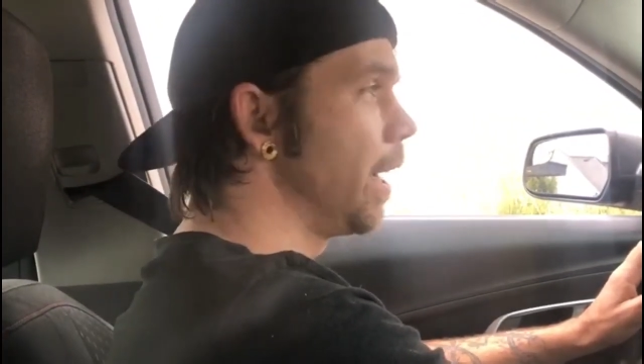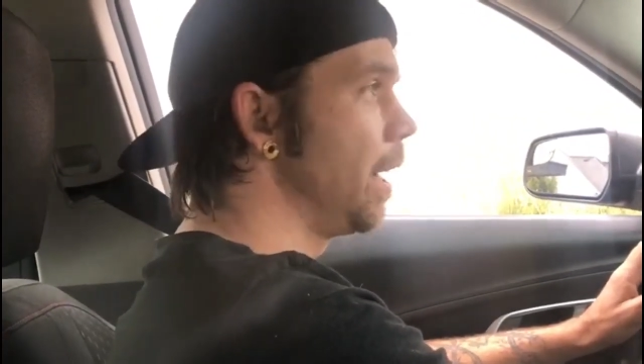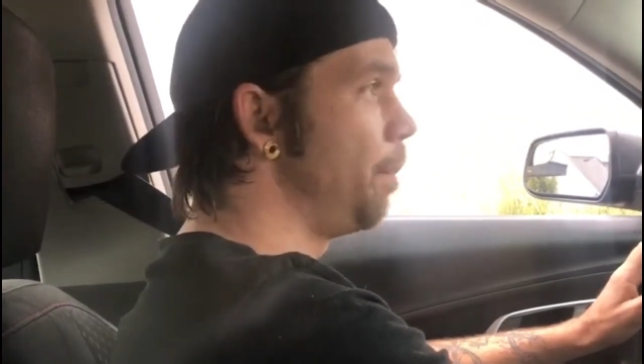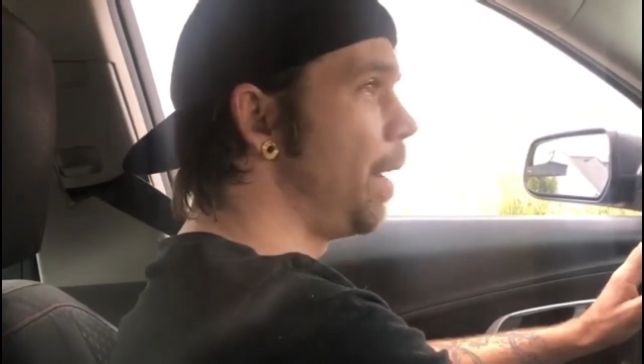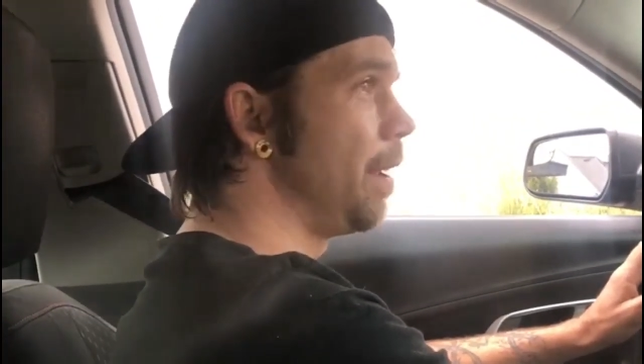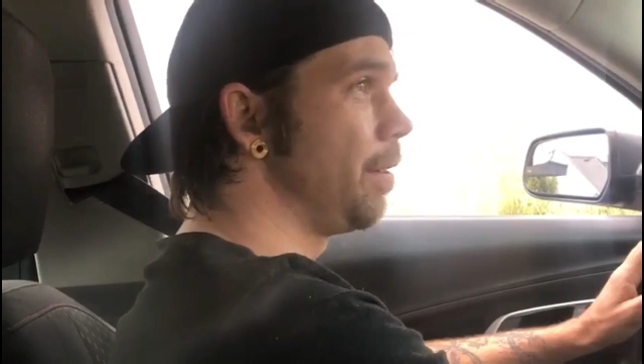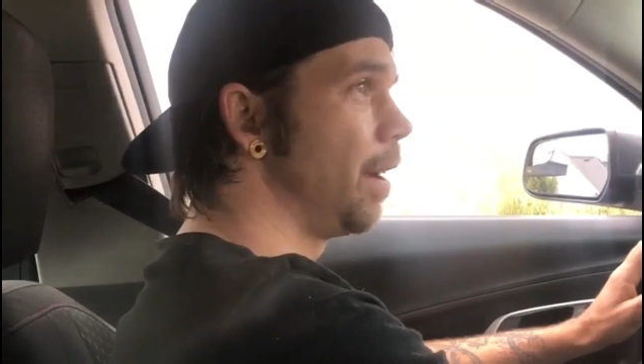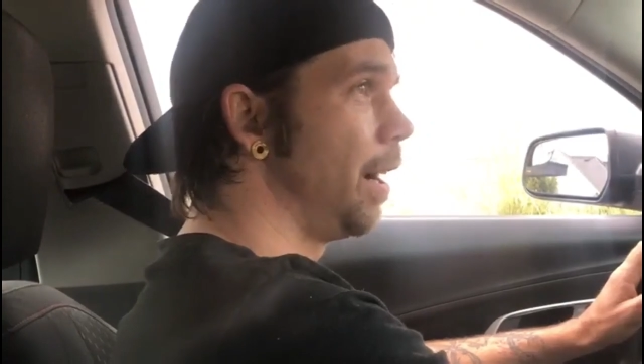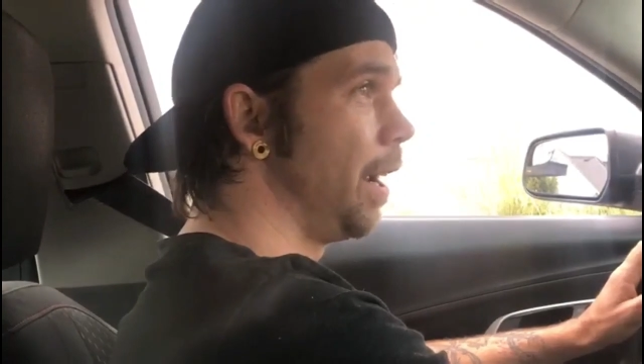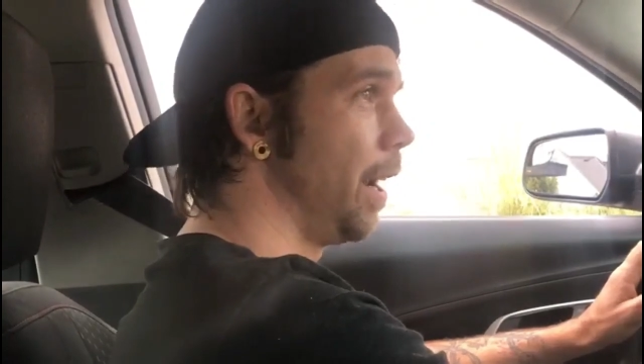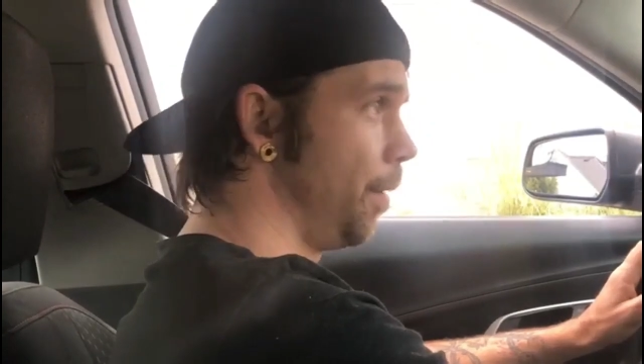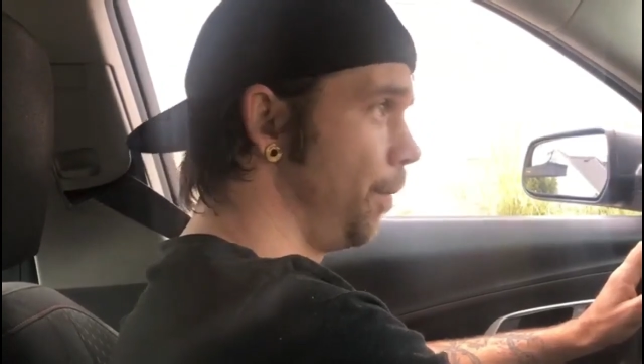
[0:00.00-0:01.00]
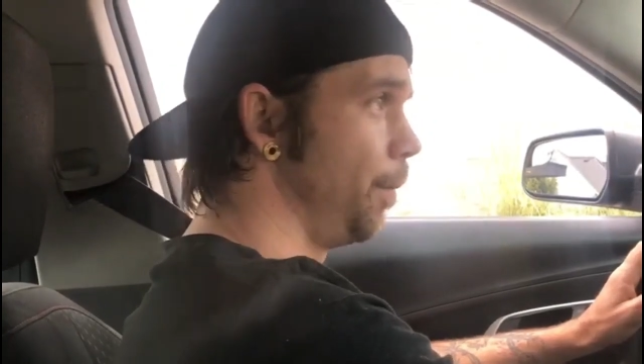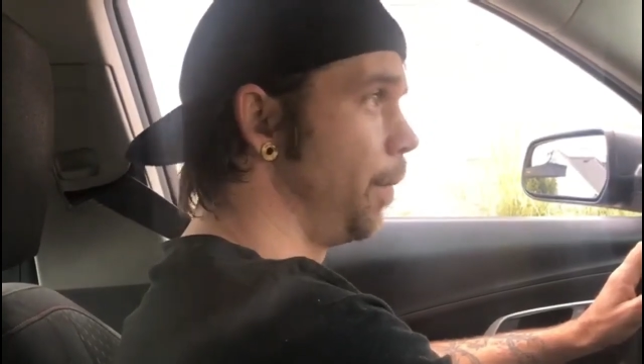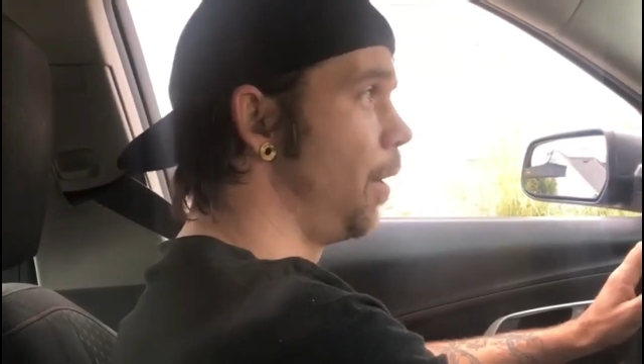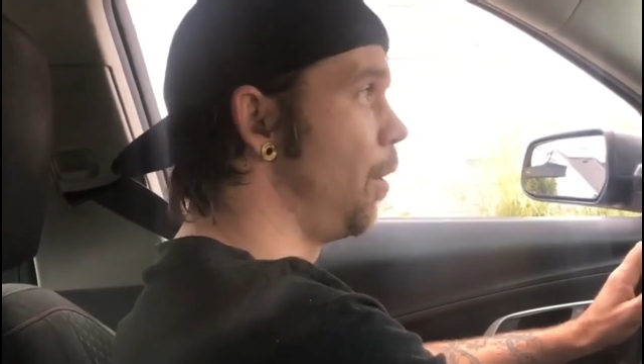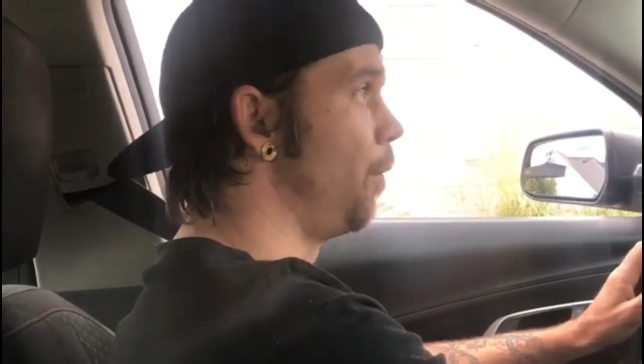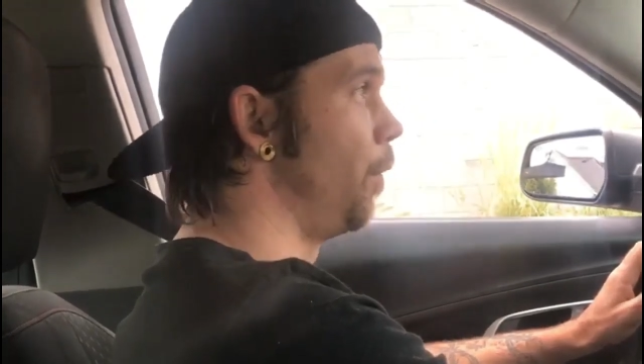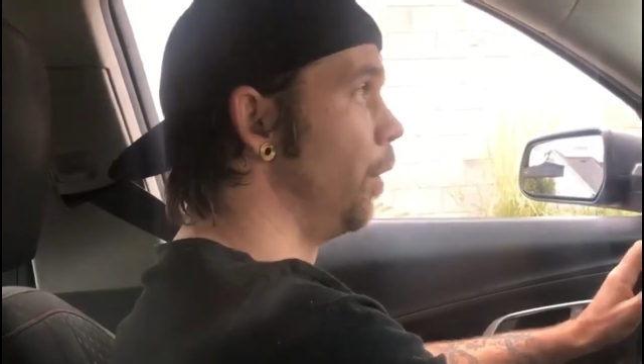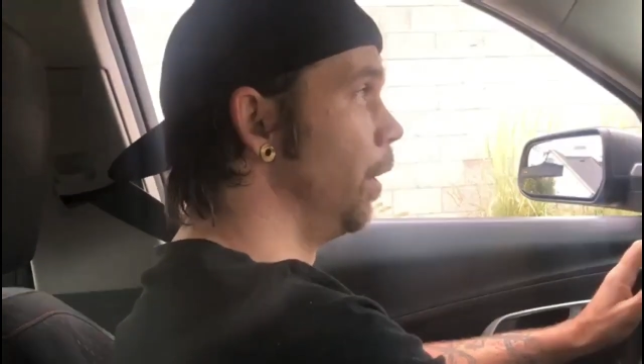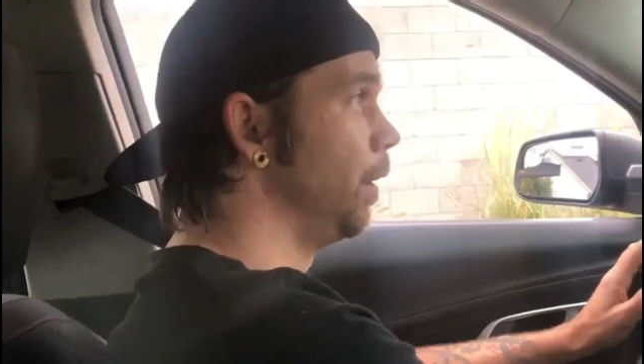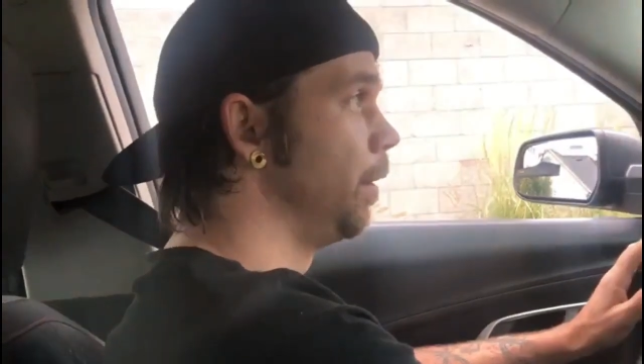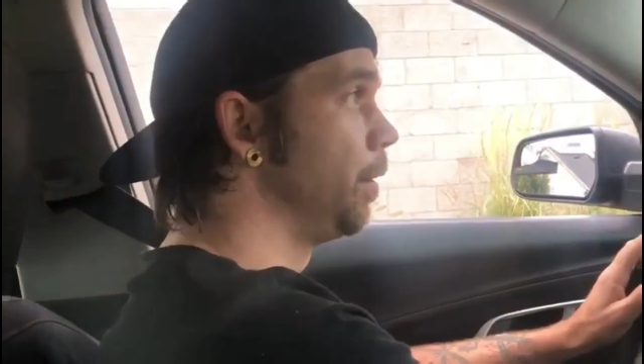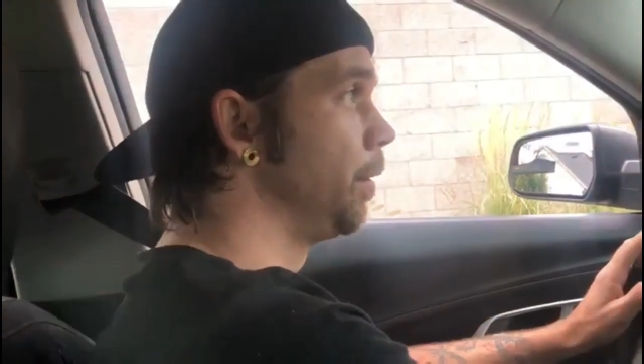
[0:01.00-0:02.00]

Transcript: kind of pasta, I am all for it.